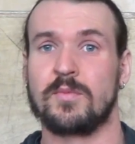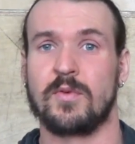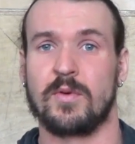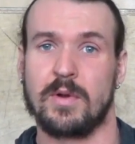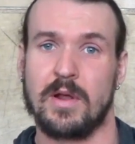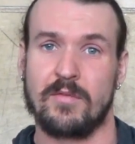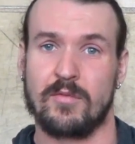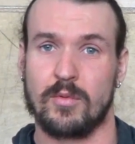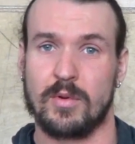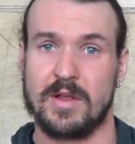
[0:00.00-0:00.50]
for
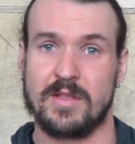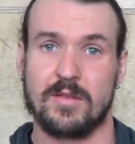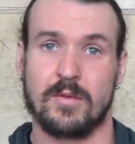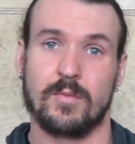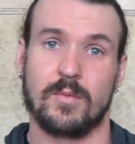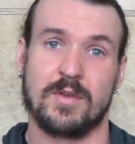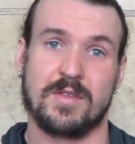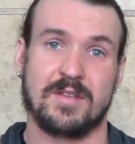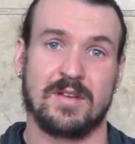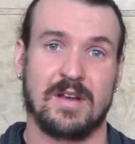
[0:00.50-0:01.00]
whatever
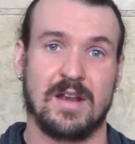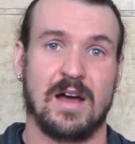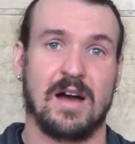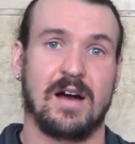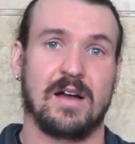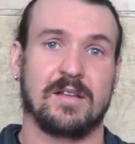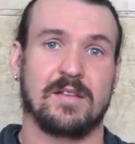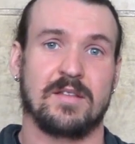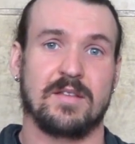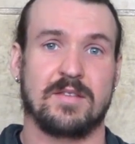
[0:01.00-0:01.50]
reason, was
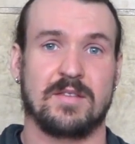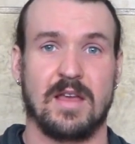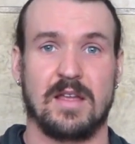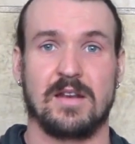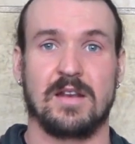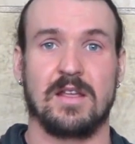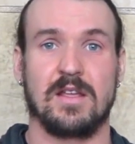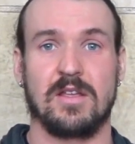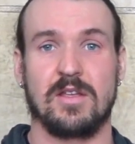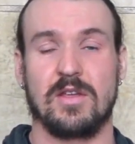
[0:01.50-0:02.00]
not
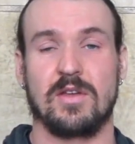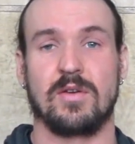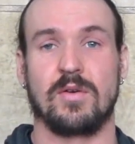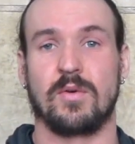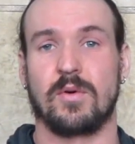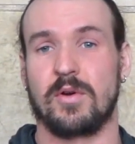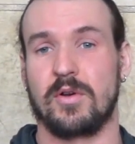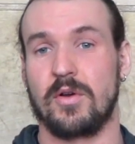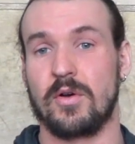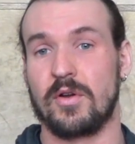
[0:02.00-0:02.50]
sending you
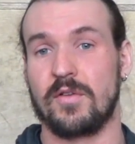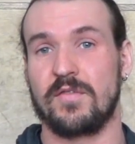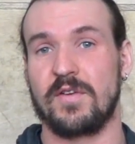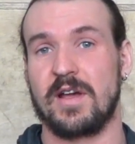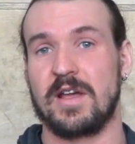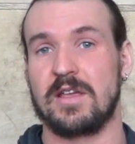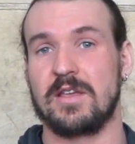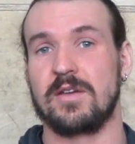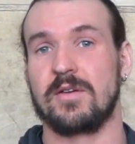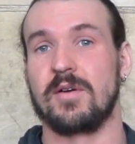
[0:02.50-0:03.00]
or
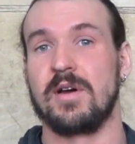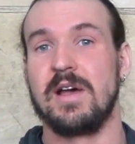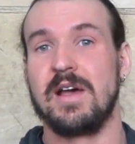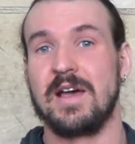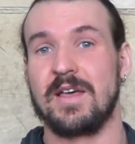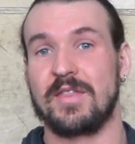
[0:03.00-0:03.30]
notifying you